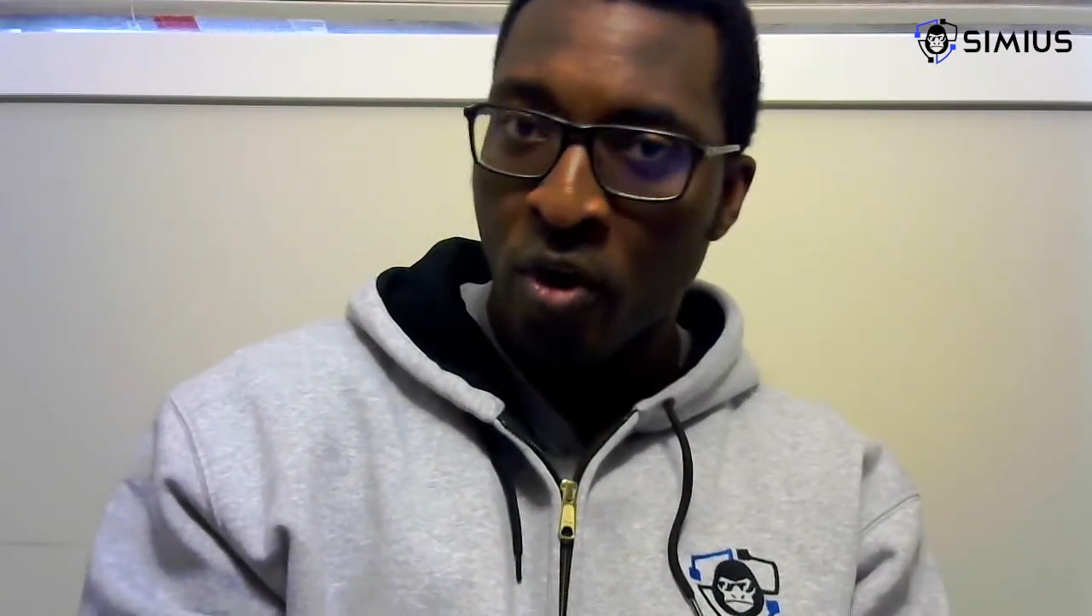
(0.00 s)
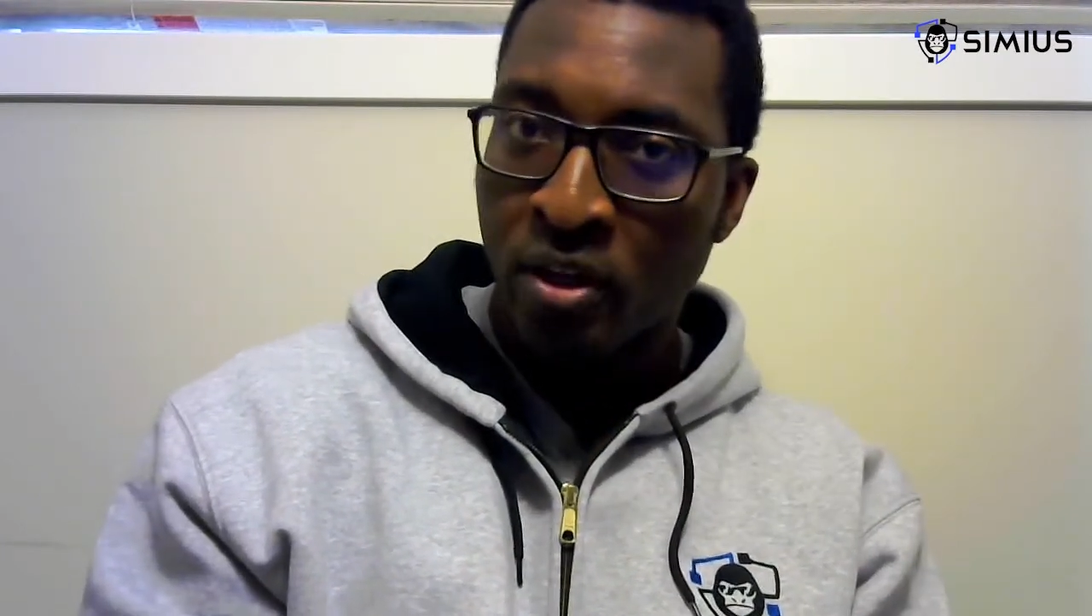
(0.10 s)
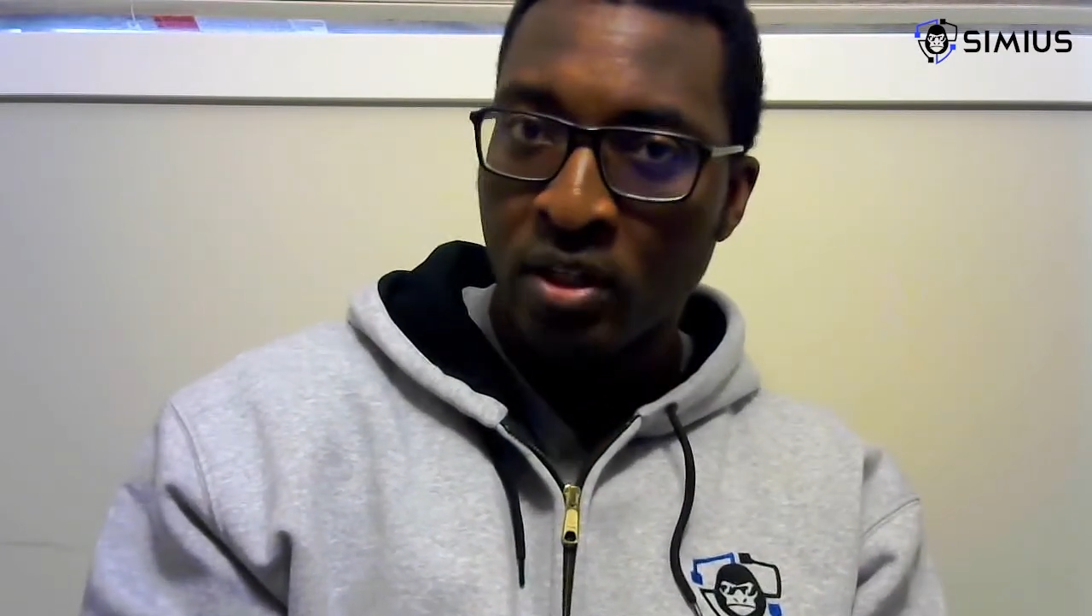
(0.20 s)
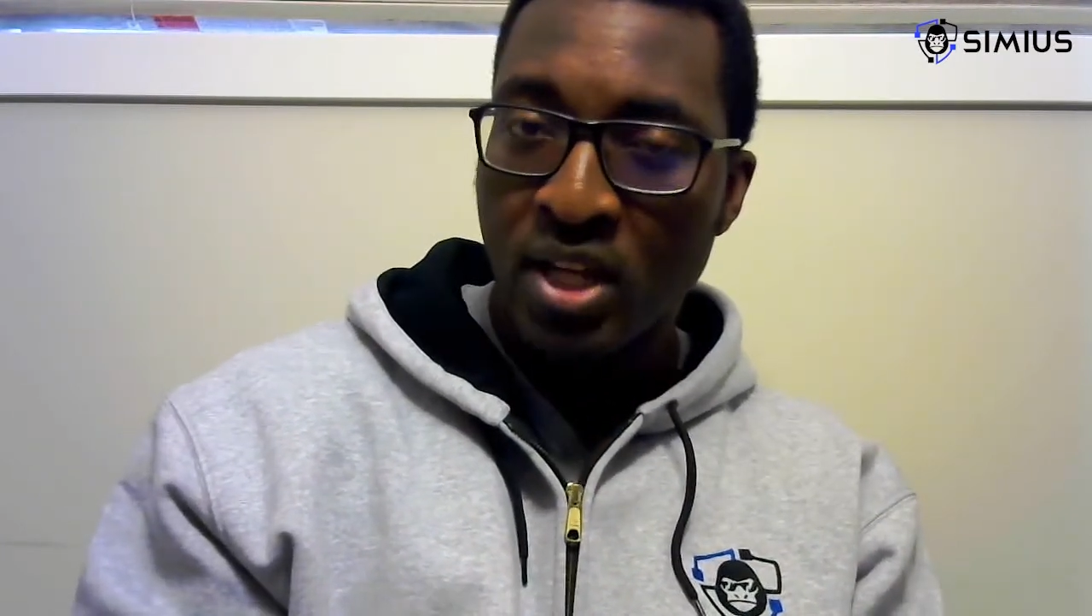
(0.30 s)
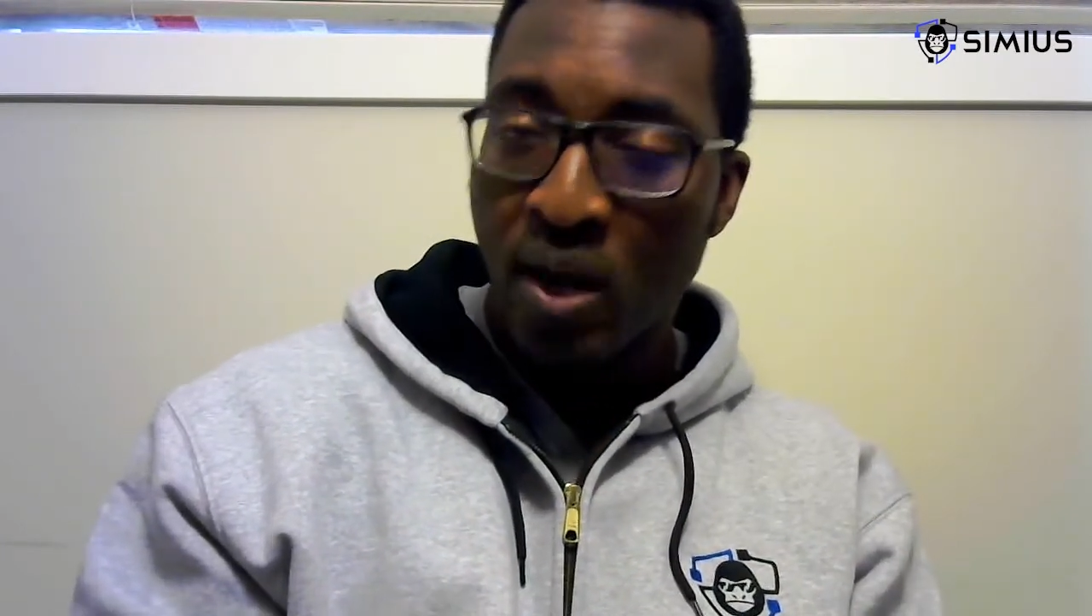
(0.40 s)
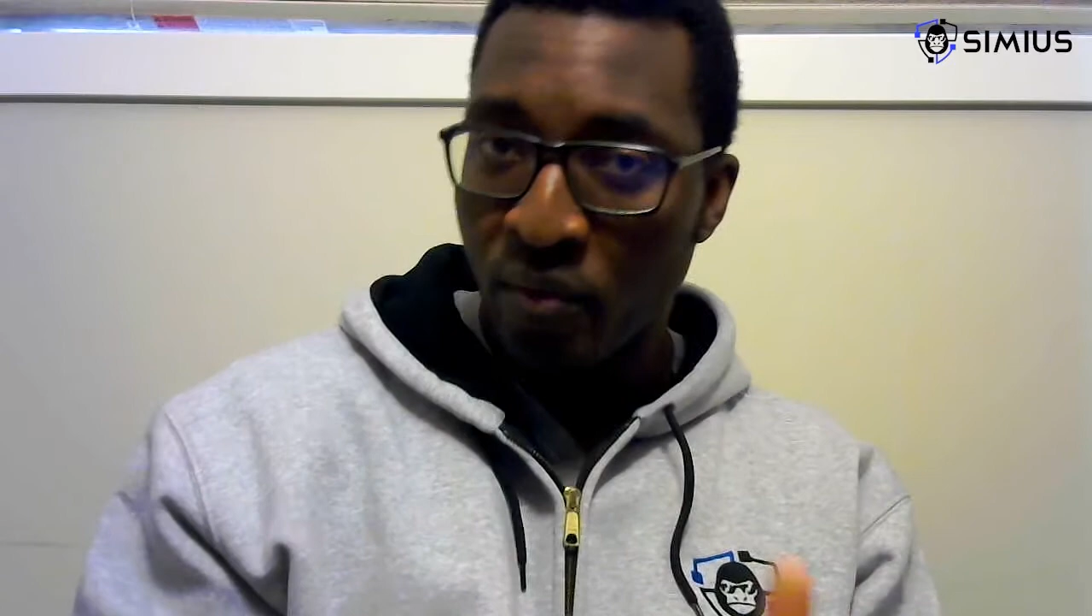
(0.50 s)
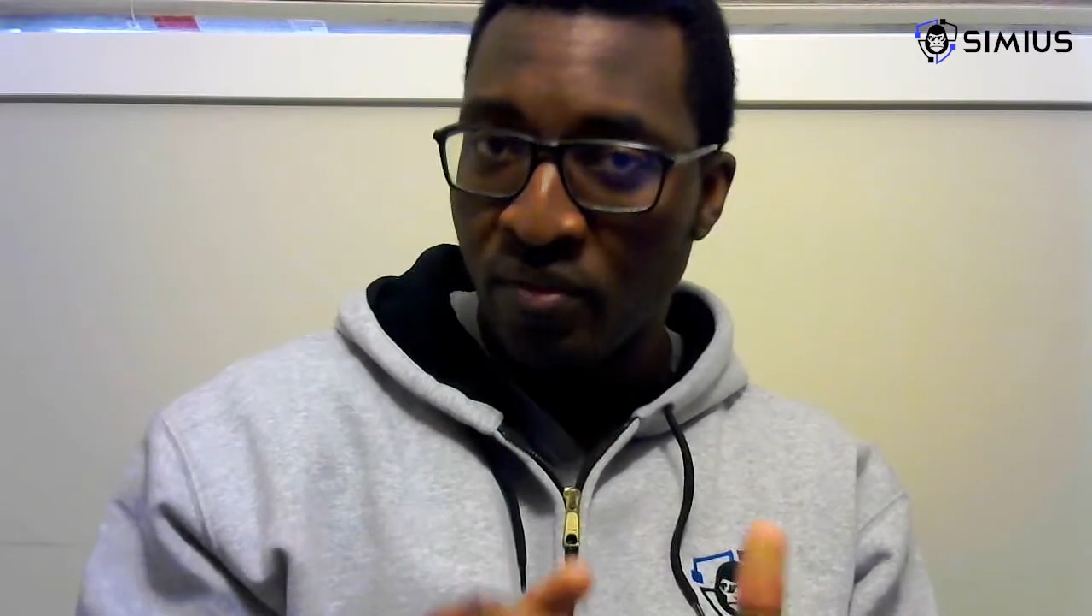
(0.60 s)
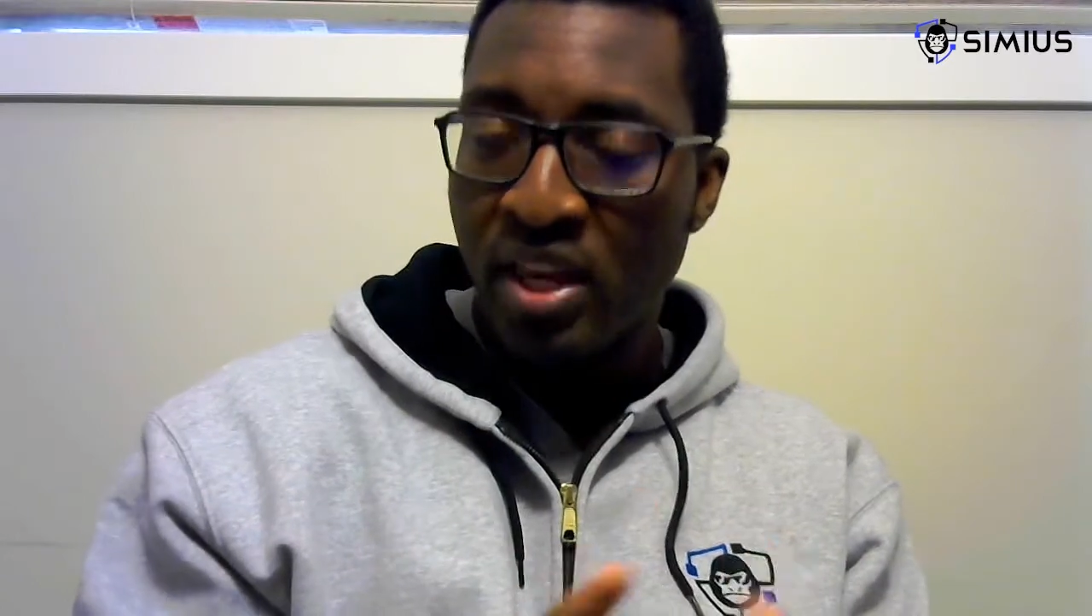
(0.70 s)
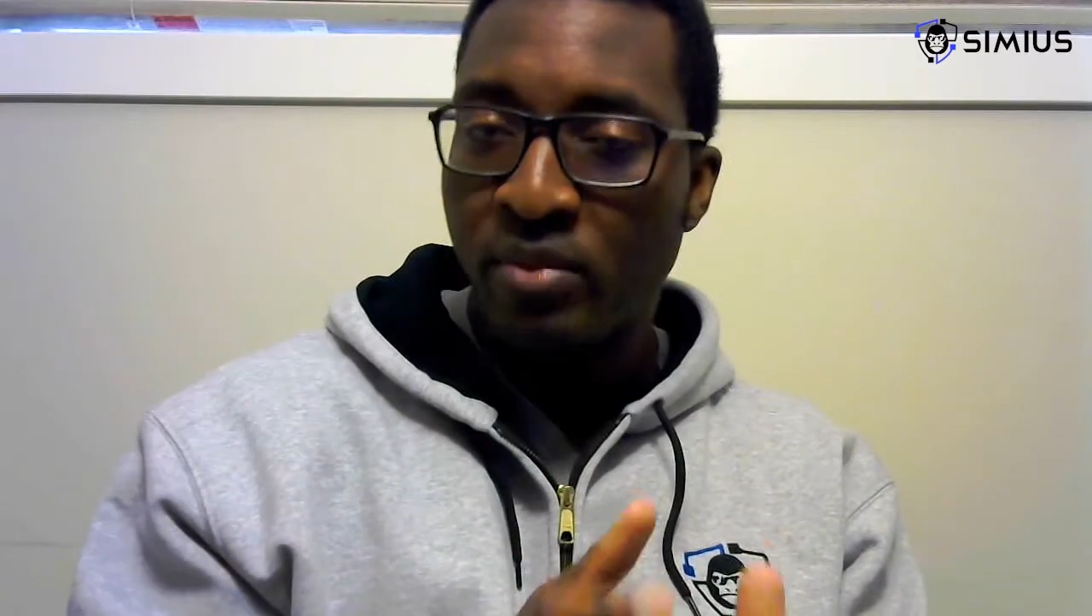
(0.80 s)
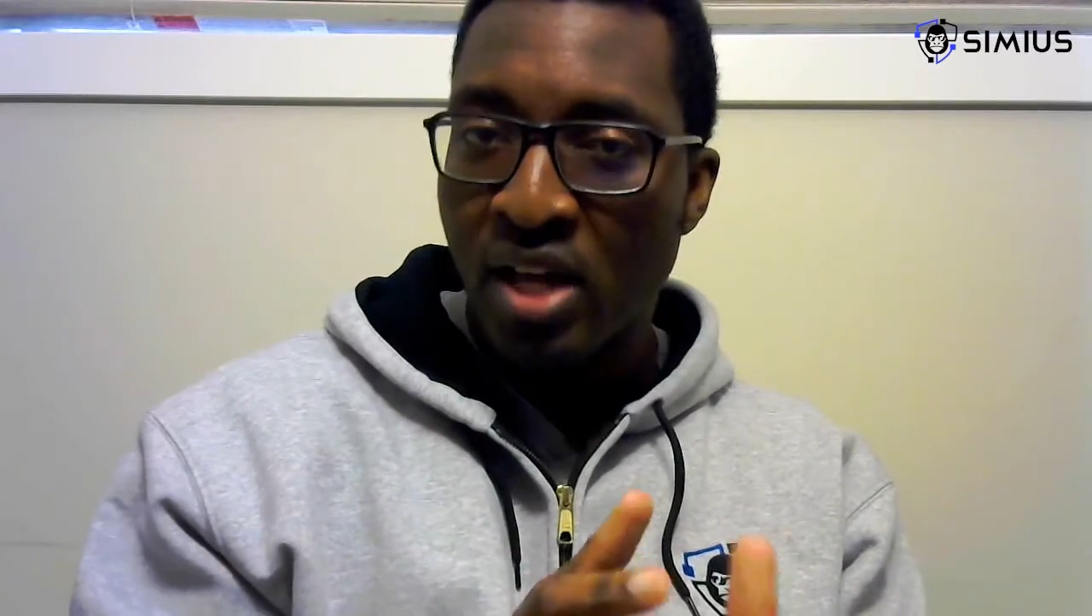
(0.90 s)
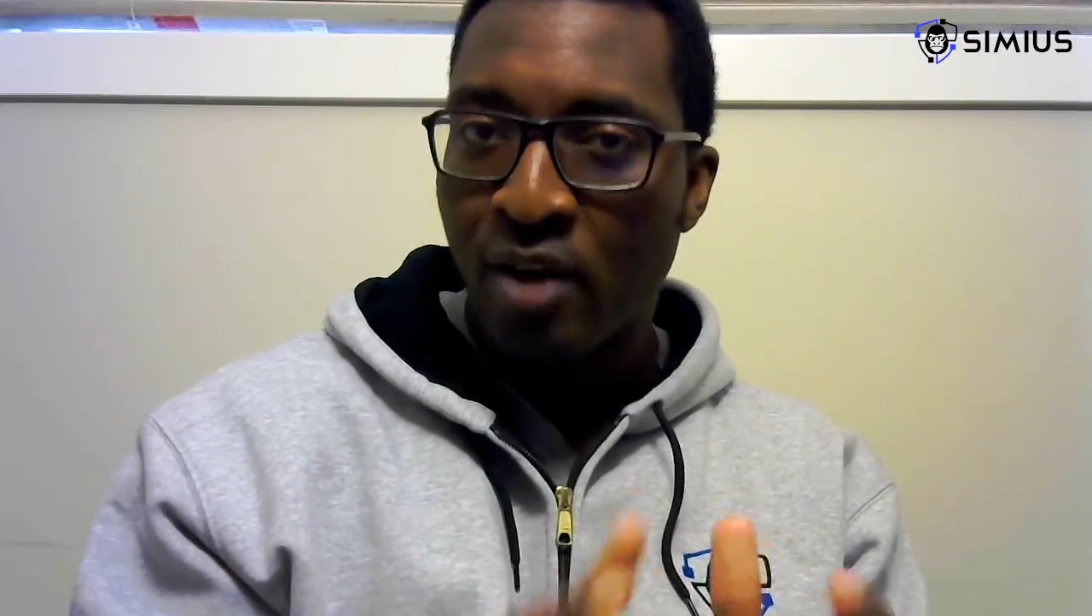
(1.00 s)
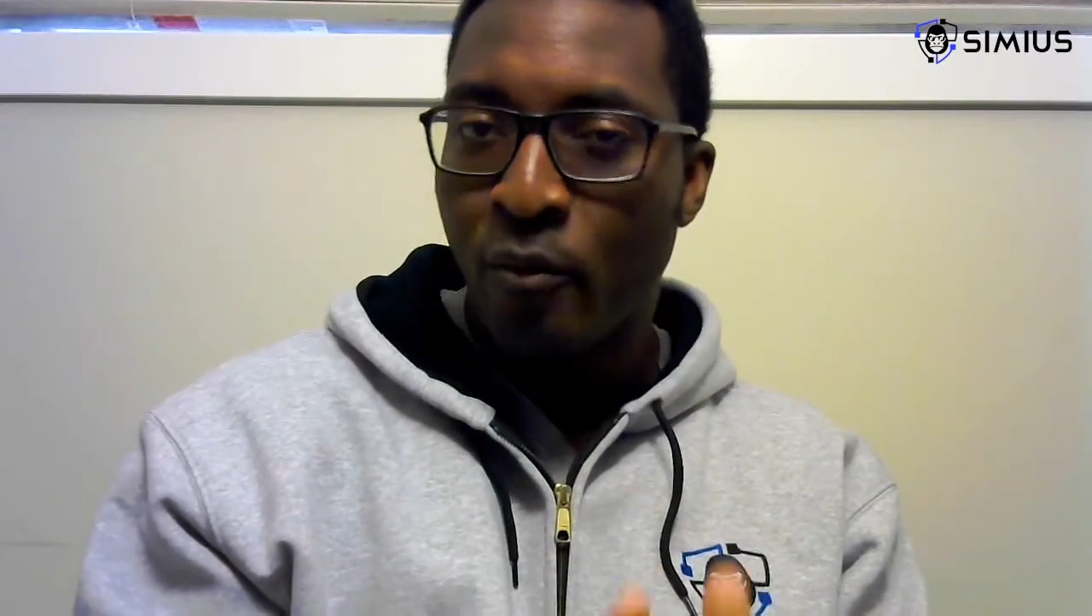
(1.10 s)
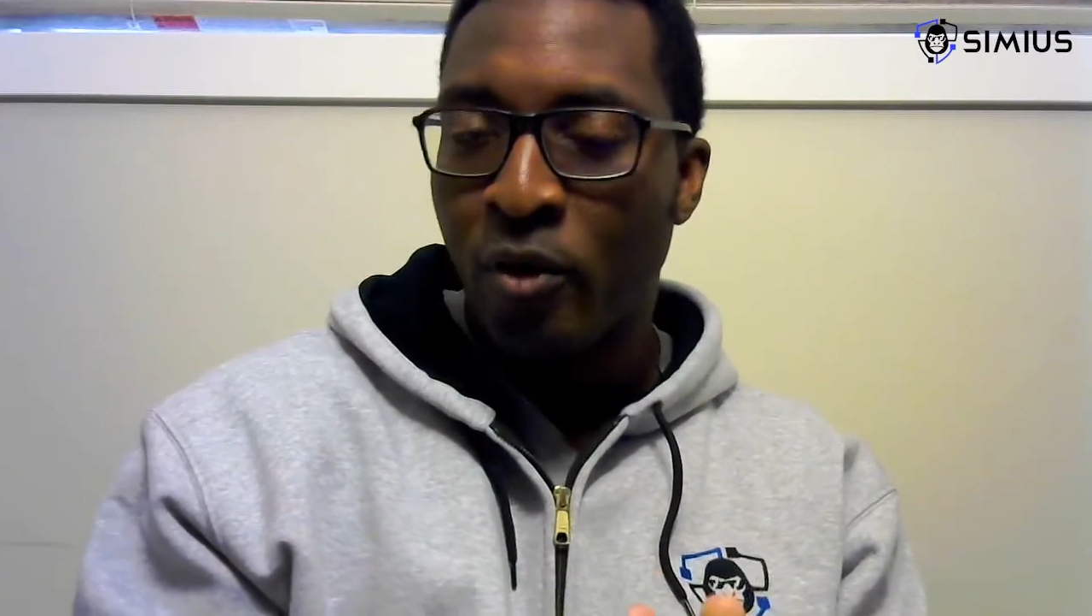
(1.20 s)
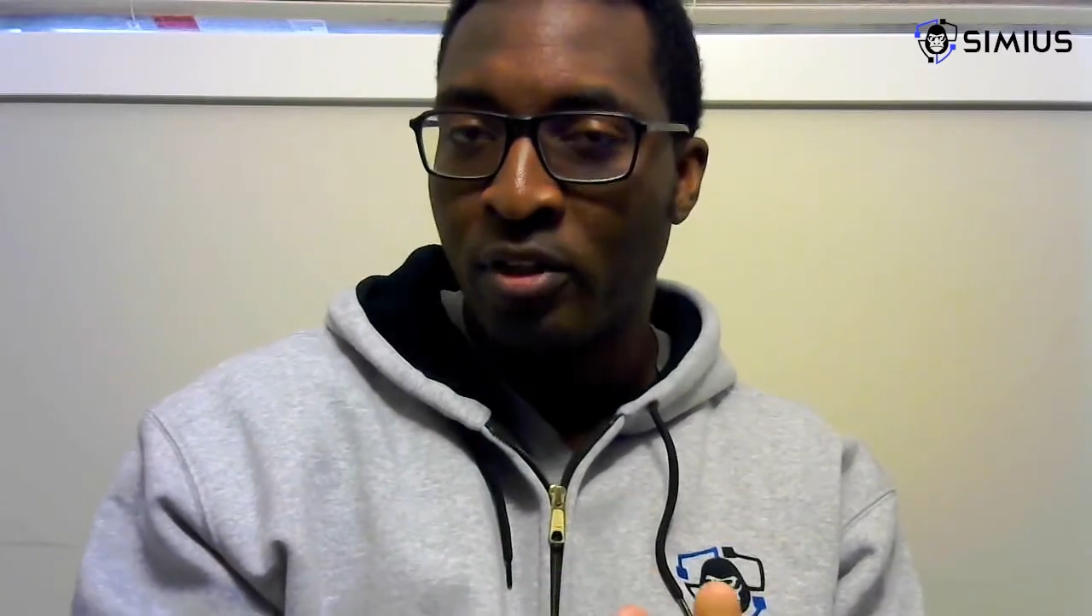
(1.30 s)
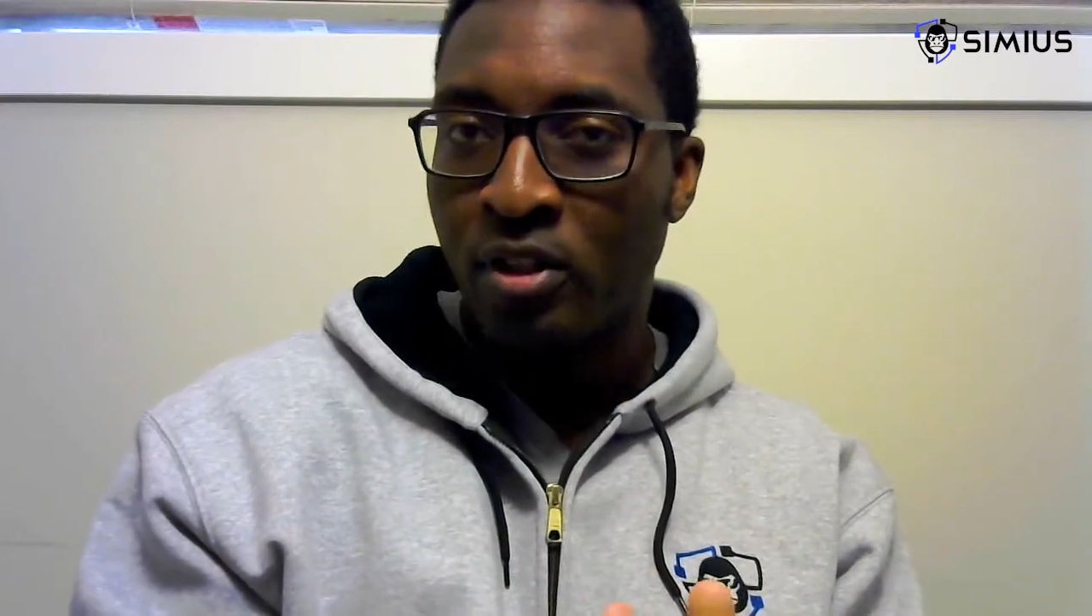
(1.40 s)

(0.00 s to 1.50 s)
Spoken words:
and we've kept that one.